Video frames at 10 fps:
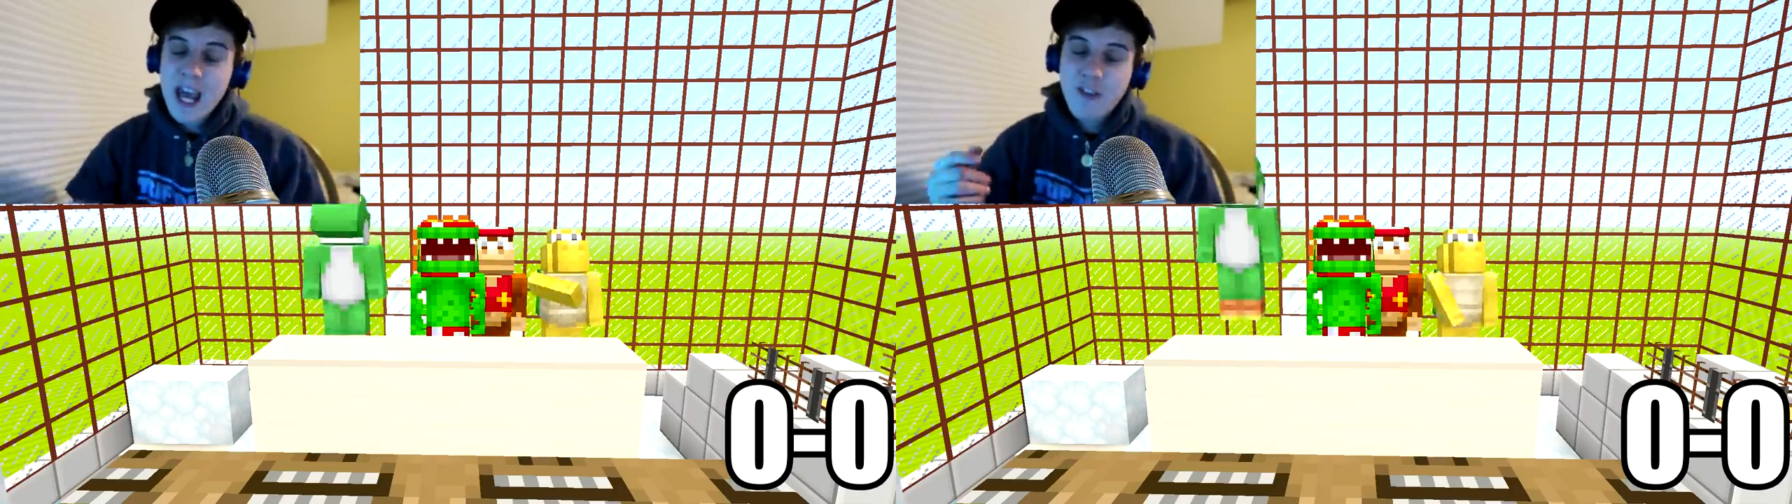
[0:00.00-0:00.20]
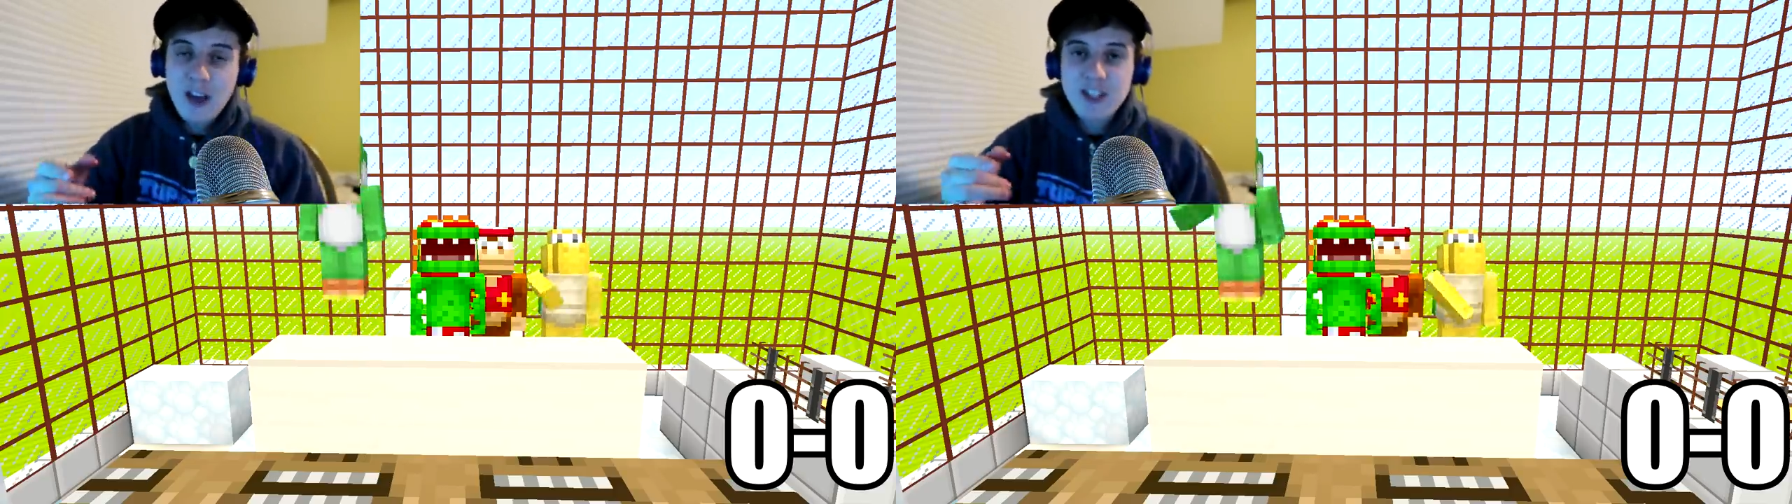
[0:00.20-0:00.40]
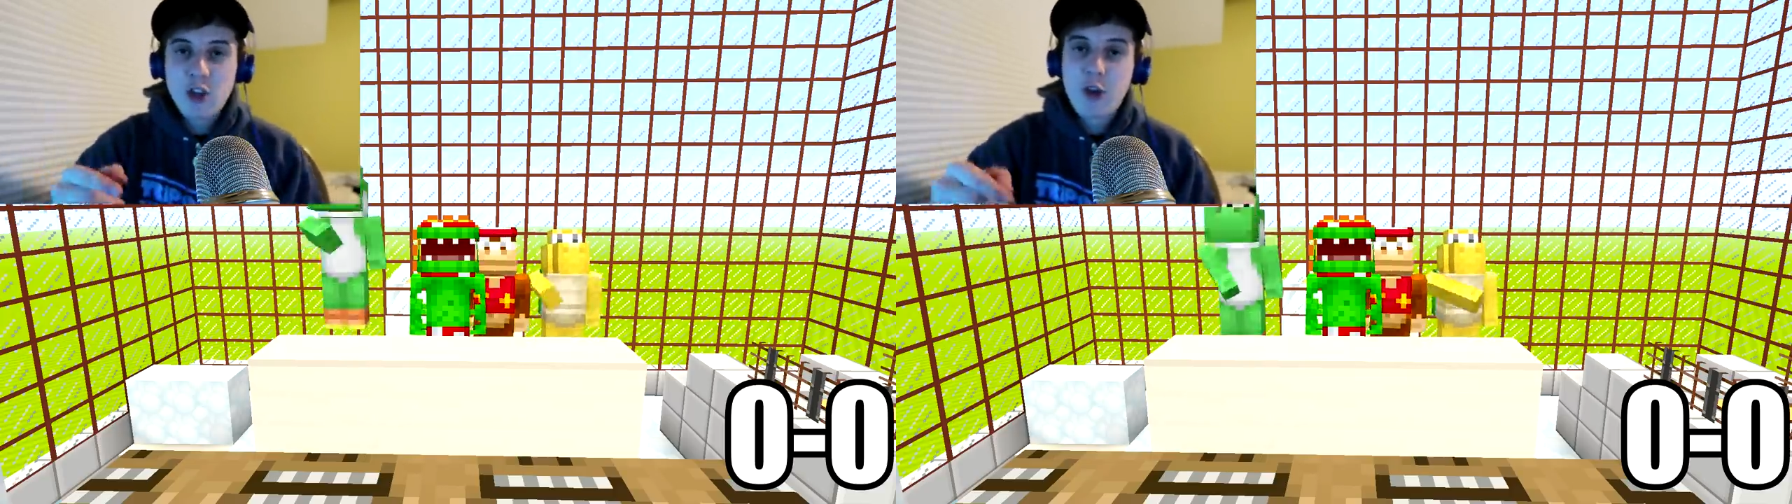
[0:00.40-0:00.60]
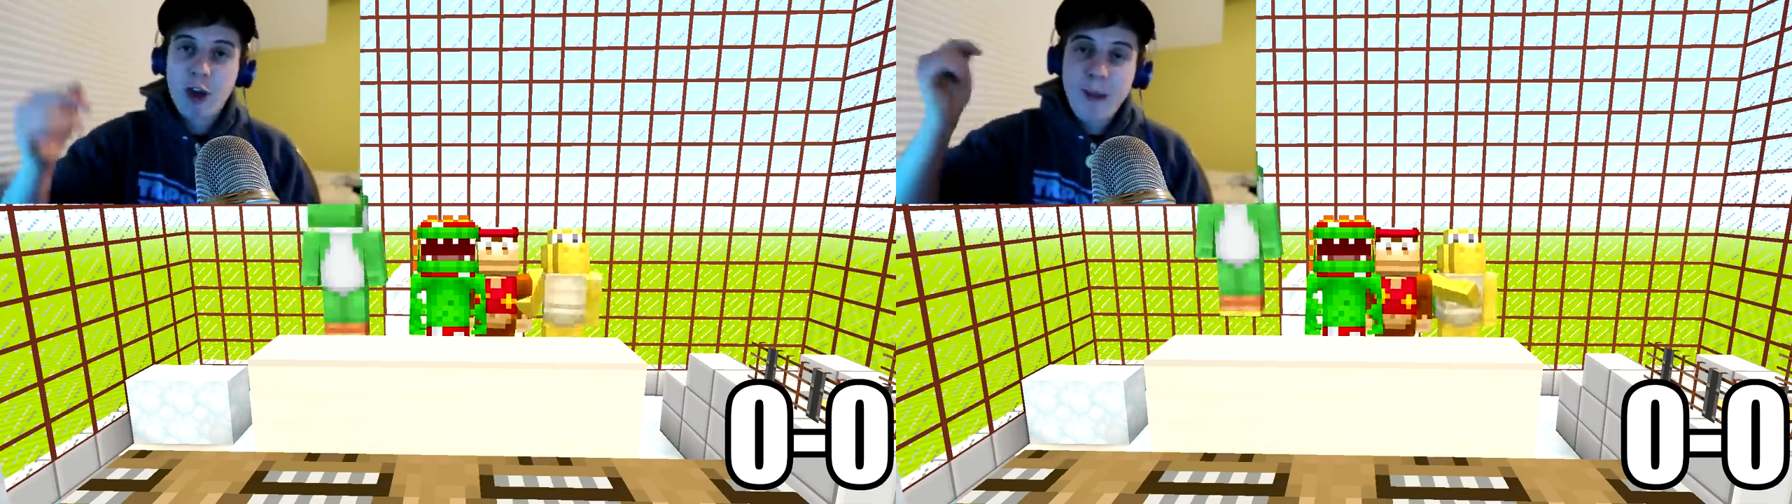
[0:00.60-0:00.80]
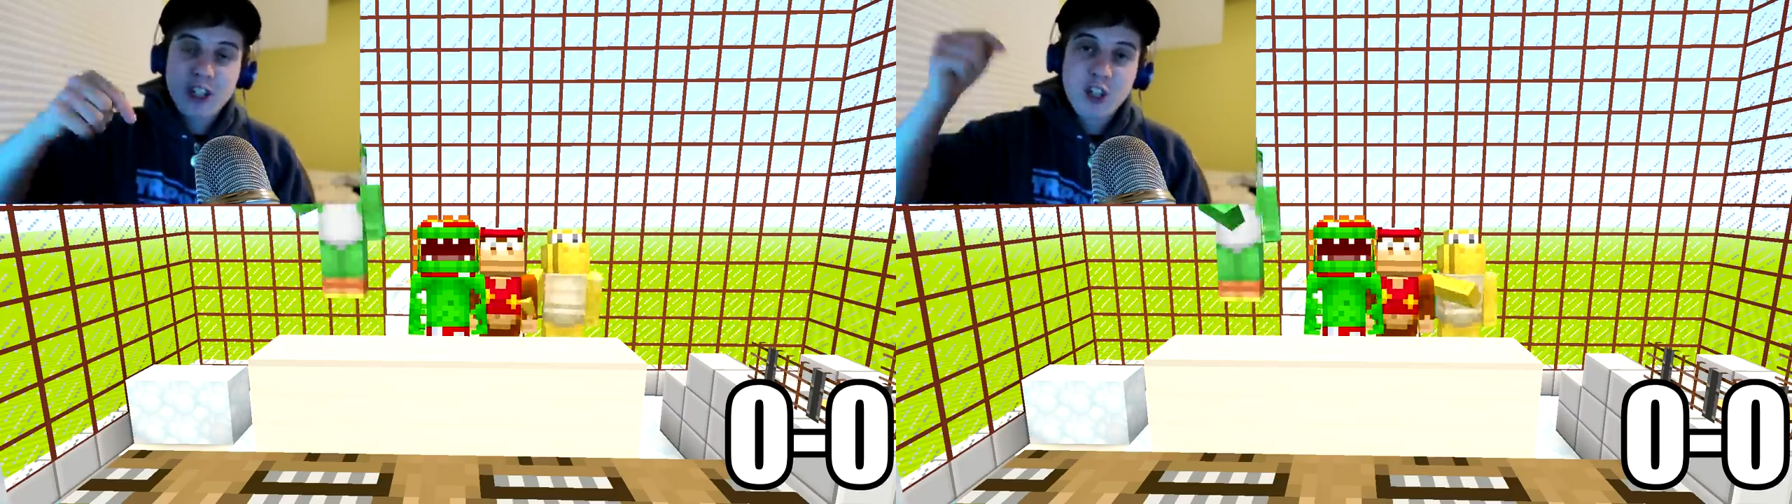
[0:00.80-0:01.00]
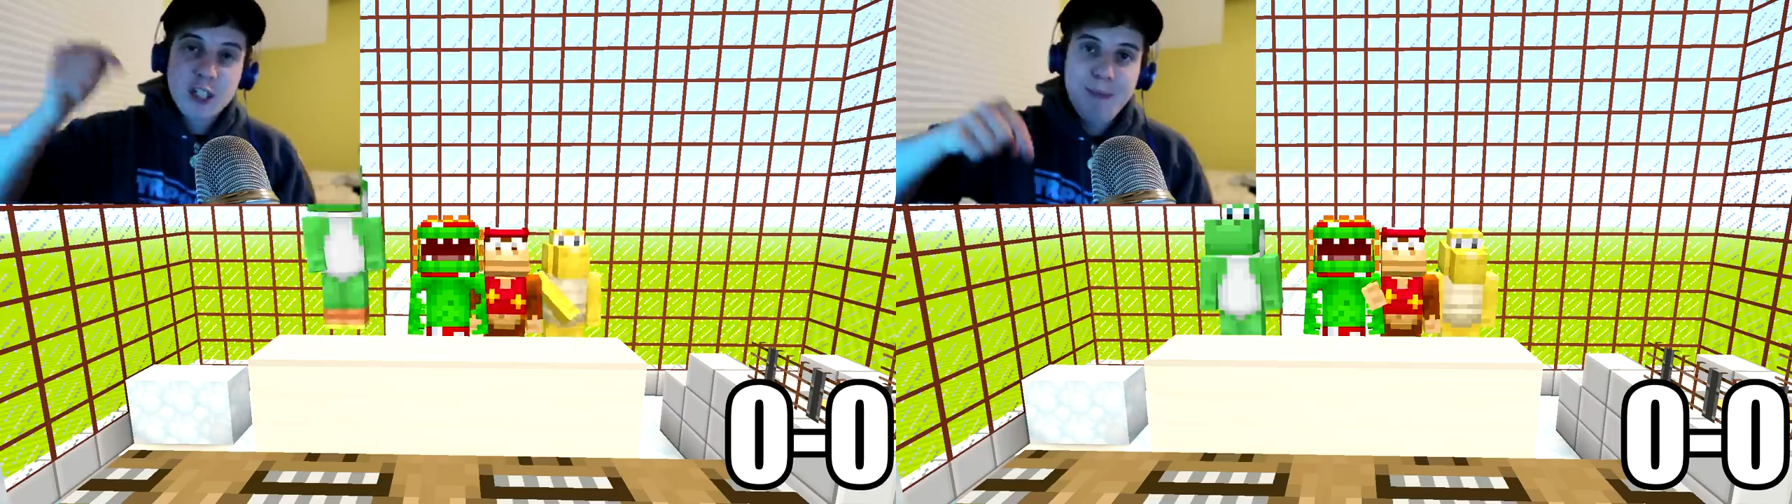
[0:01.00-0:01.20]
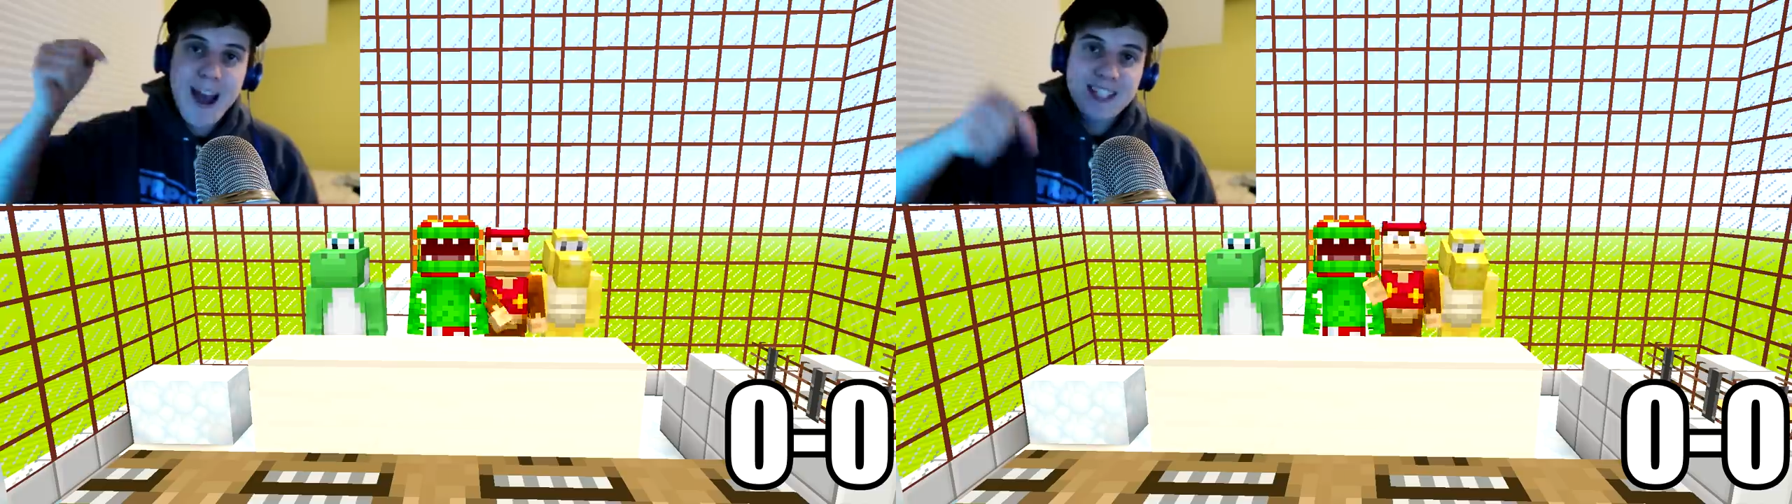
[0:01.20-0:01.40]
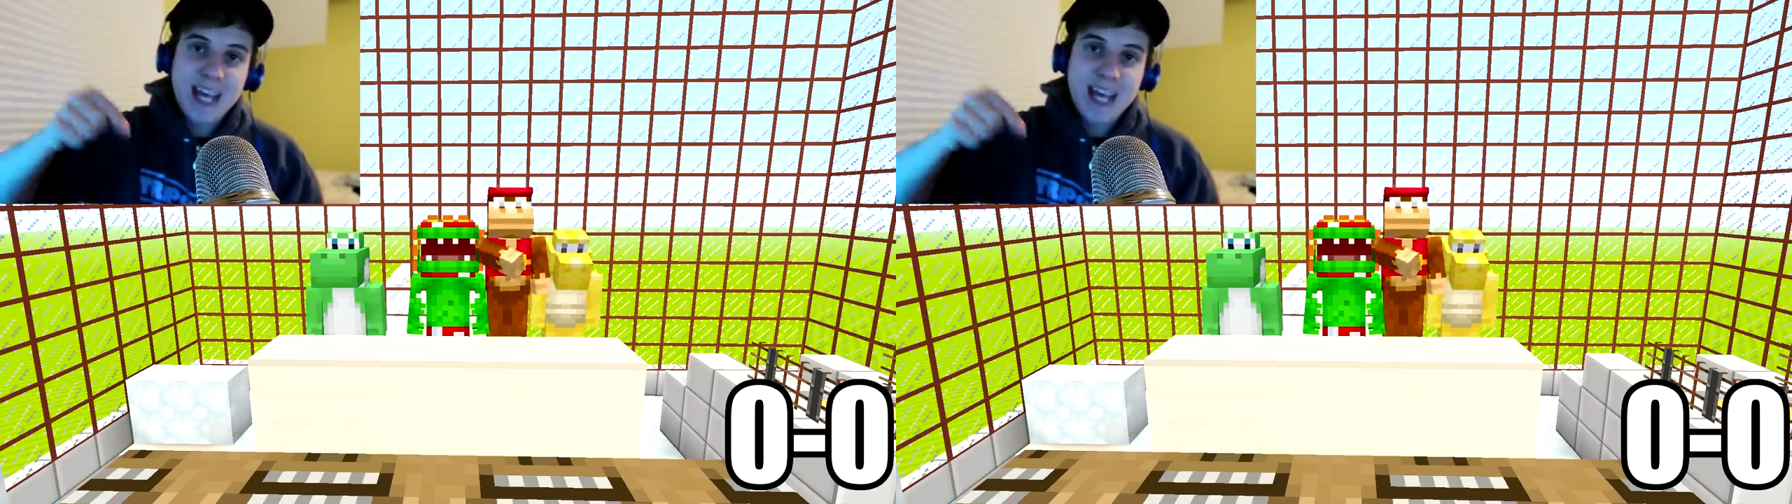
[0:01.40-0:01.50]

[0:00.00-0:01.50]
If you guys are new here, make sure you smash